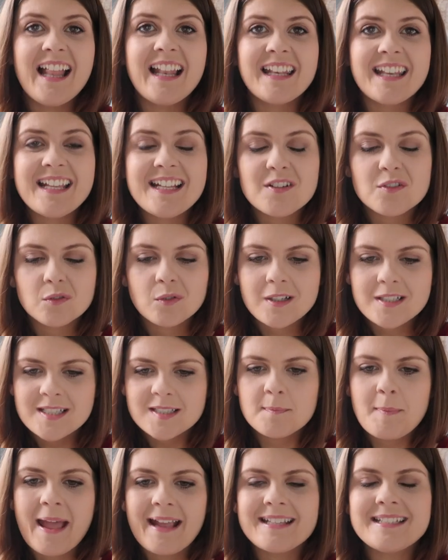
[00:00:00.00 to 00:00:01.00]
Like,
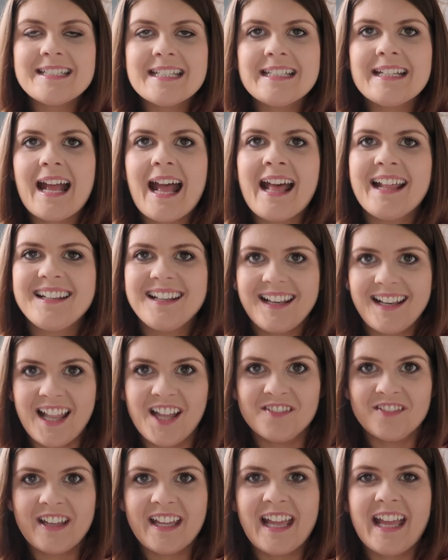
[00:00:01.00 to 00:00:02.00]
respect it and
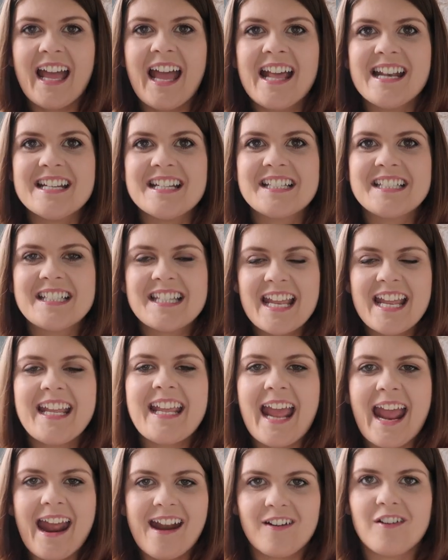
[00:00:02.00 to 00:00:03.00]
love it and take
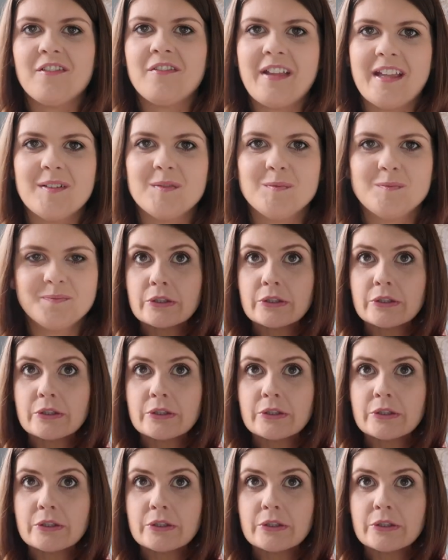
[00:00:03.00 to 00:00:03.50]
care of it.